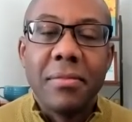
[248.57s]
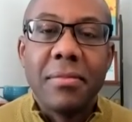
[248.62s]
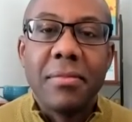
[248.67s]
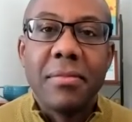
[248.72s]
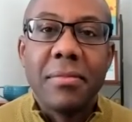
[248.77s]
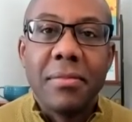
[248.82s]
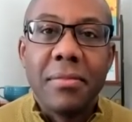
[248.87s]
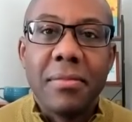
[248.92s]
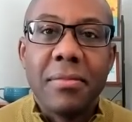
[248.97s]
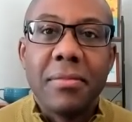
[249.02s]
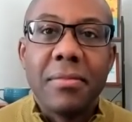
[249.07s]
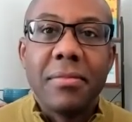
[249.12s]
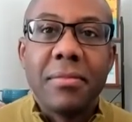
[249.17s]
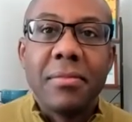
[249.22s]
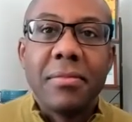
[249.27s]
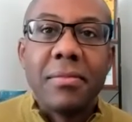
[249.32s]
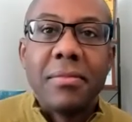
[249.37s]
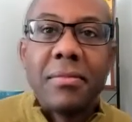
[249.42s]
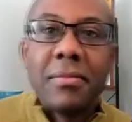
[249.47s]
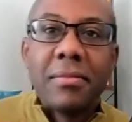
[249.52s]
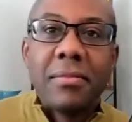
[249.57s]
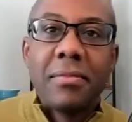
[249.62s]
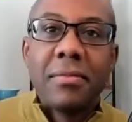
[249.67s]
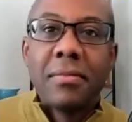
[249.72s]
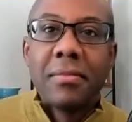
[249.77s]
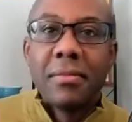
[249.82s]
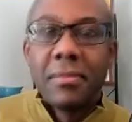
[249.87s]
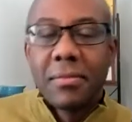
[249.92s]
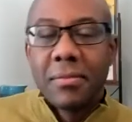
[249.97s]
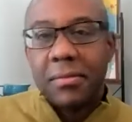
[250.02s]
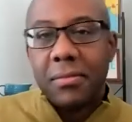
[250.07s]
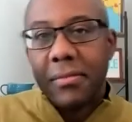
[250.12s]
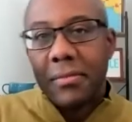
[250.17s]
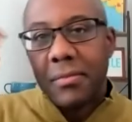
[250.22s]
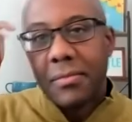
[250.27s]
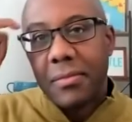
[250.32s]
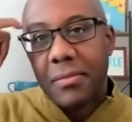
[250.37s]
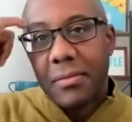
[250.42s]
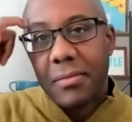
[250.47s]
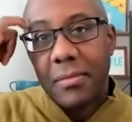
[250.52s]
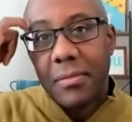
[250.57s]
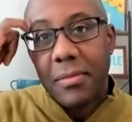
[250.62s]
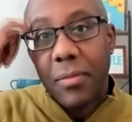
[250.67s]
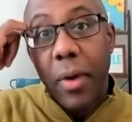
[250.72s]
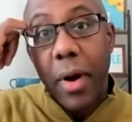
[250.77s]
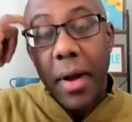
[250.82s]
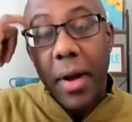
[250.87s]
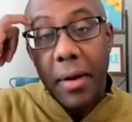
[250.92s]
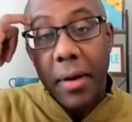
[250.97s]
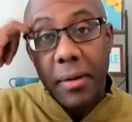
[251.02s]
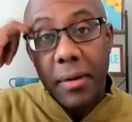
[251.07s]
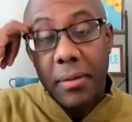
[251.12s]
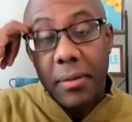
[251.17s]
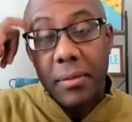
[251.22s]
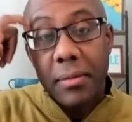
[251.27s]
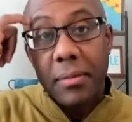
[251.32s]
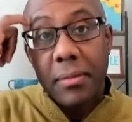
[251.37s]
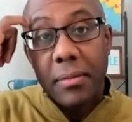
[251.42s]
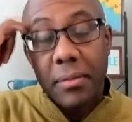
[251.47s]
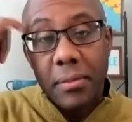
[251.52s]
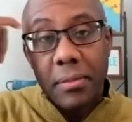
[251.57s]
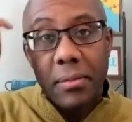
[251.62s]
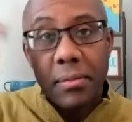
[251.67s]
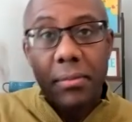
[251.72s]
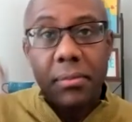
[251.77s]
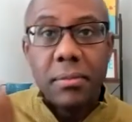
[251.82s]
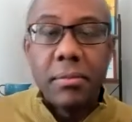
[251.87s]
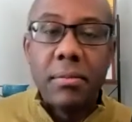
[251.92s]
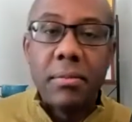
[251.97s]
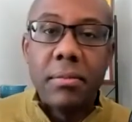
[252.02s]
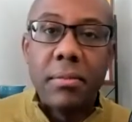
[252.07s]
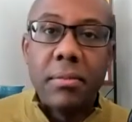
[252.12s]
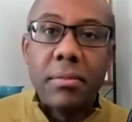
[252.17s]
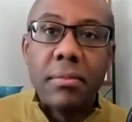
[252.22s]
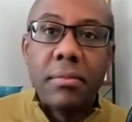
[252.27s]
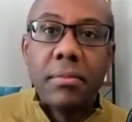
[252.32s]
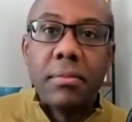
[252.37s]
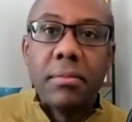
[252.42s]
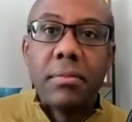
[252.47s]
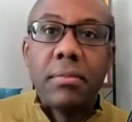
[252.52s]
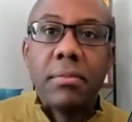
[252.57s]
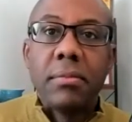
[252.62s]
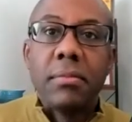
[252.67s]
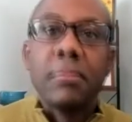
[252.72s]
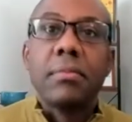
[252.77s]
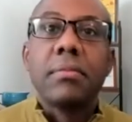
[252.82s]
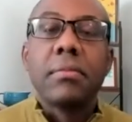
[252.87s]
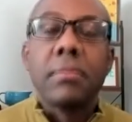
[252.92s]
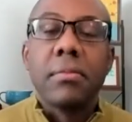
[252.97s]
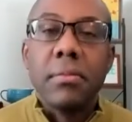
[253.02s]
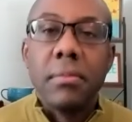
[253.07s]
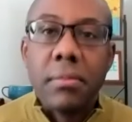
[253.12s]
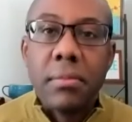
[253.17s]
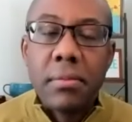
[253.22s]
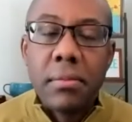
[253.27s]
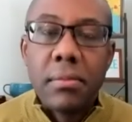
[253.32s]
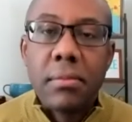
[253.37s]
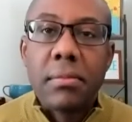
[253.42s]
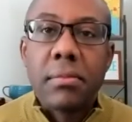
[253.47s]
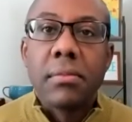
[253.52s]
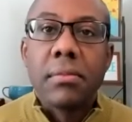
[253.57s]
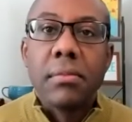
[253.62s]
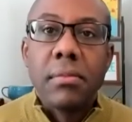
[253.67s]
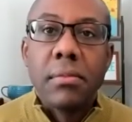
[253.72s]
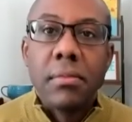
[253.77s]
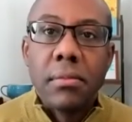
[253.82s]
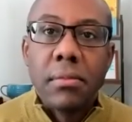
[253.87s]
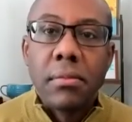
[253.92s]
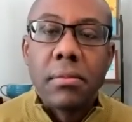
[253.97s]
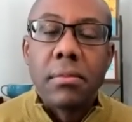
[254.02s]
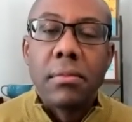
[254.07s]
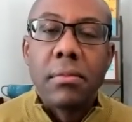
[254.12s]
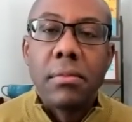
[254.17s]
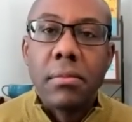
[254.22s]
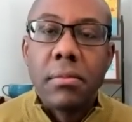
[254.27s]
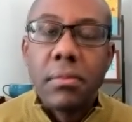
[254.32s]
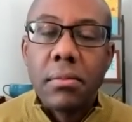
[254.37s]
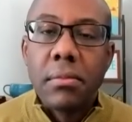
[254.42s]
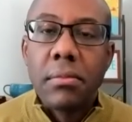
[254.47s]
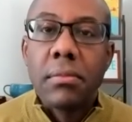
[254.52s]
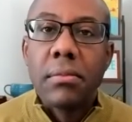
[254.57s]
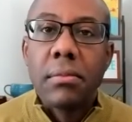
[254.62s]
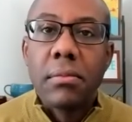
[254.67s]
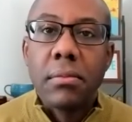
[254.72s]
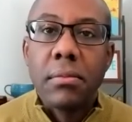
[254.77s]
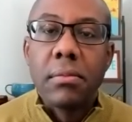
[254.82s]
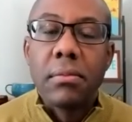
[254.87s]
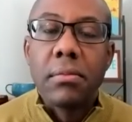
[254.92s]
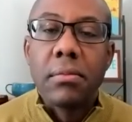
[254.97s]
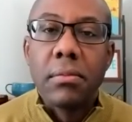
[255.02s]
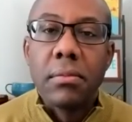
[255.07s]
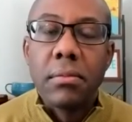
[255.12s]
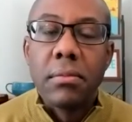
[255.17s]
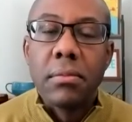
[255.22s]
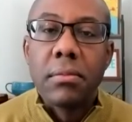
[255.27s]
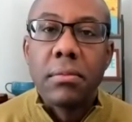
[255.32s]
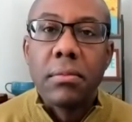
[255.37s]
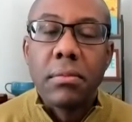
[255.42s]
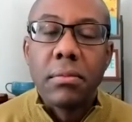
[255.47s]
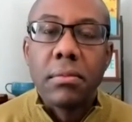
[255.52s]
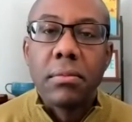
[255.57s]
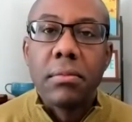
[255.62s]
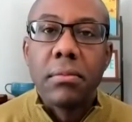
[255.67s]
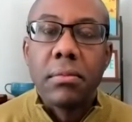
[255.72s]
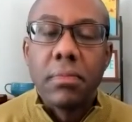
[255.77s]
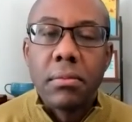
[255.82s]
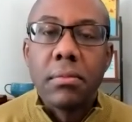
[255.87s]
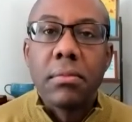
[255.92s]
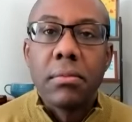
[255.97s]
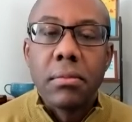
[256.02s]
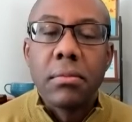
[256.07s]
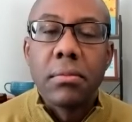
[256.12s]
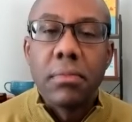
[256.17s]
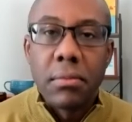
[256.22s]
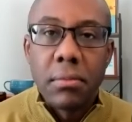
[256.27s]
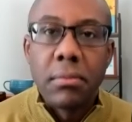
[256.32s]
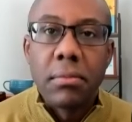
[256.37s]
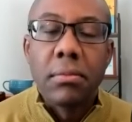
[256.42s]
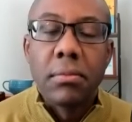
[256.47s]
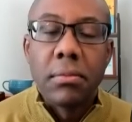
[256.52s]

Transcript: (not speaking)